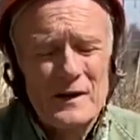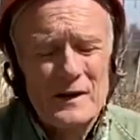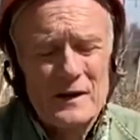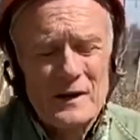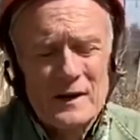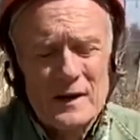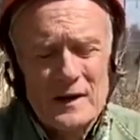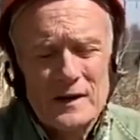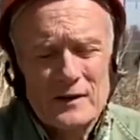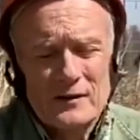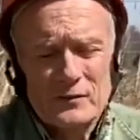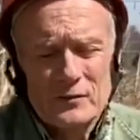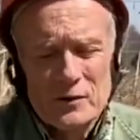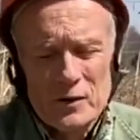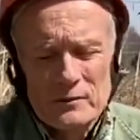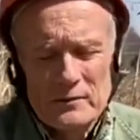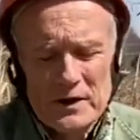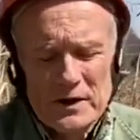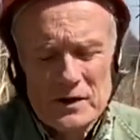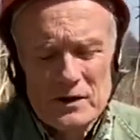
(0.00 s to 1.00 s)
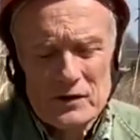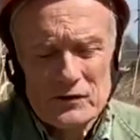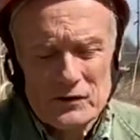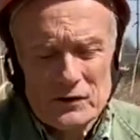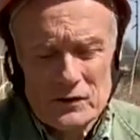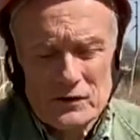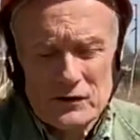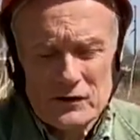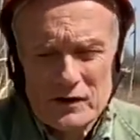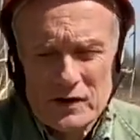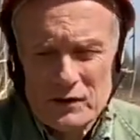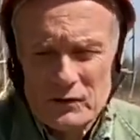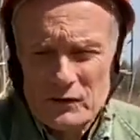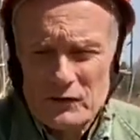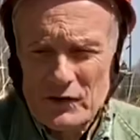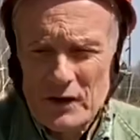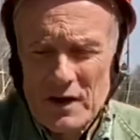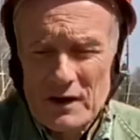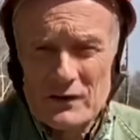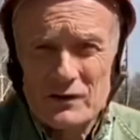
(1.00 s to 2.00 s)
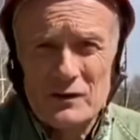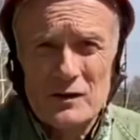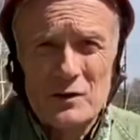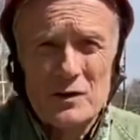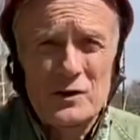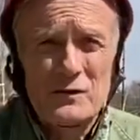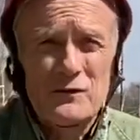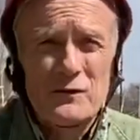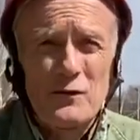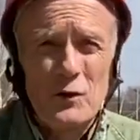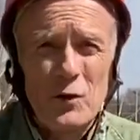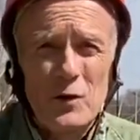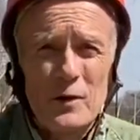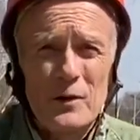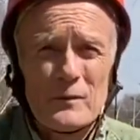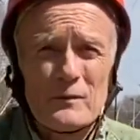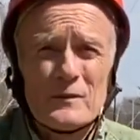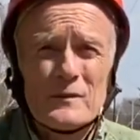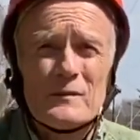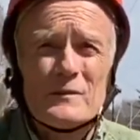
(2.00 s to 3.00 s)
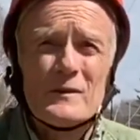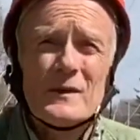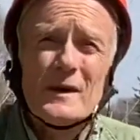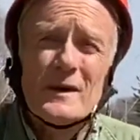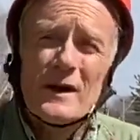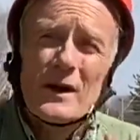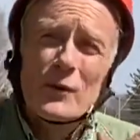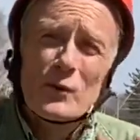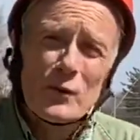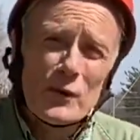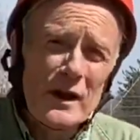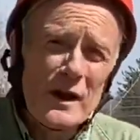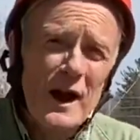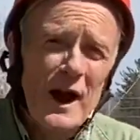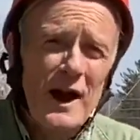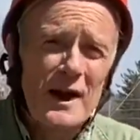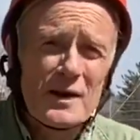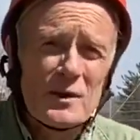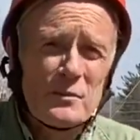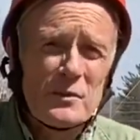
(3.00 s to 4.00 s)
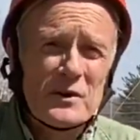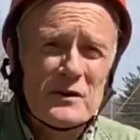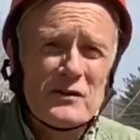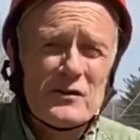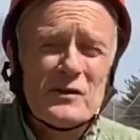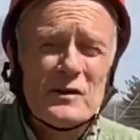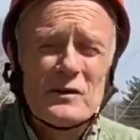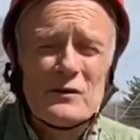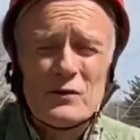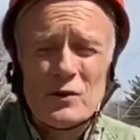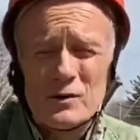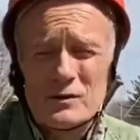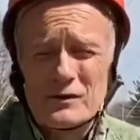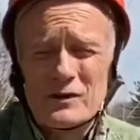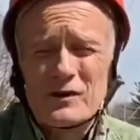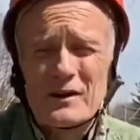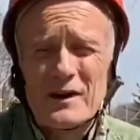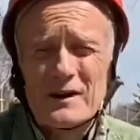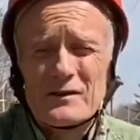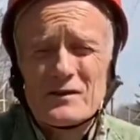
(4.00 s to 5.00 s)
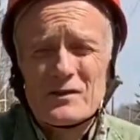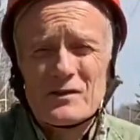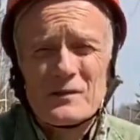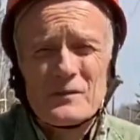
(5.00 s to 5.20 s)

uh, throughout many areas of the state of Wisconsin, looking for reoccupancy of old sites.